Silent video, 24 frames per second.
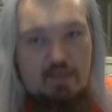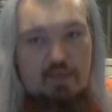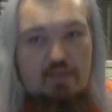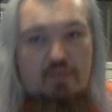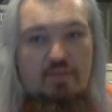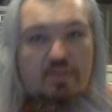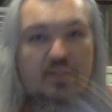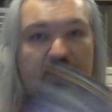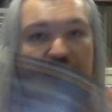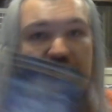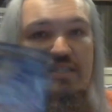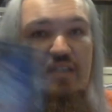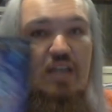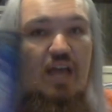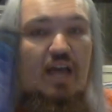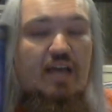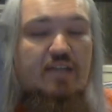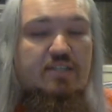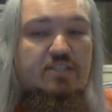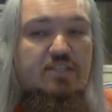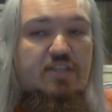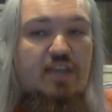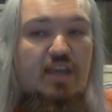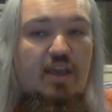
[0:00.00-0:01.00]
this
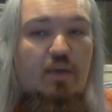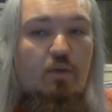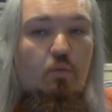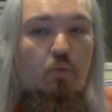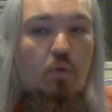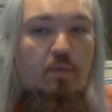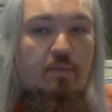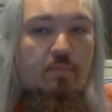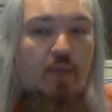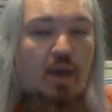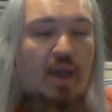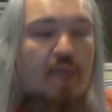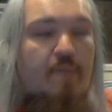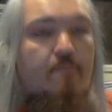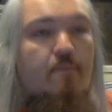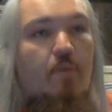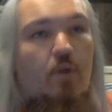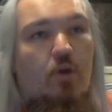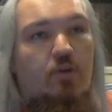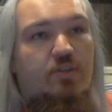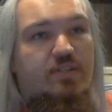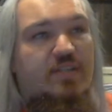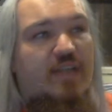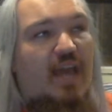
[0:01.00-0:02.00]
last year won my
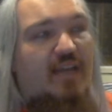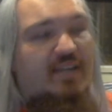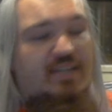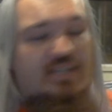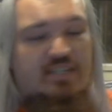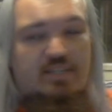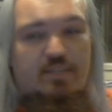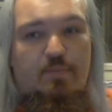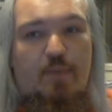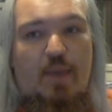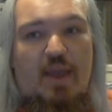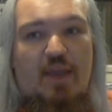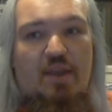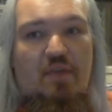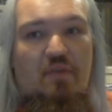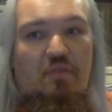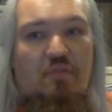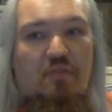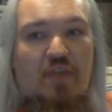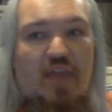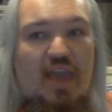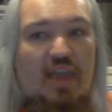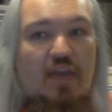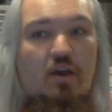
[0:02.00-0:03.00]
most
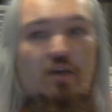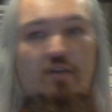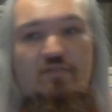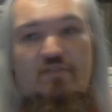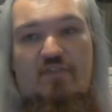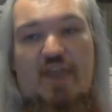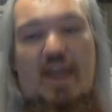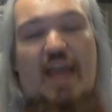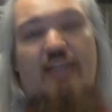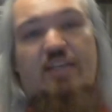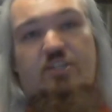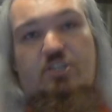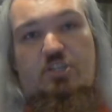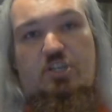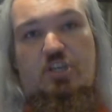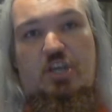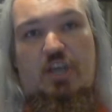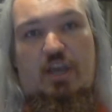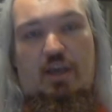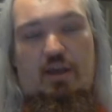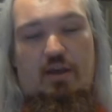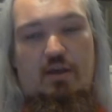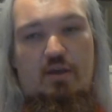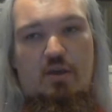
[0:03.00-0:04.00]
anticipated thing of next
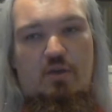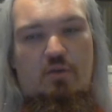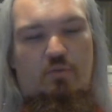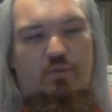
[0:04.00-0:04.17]
year,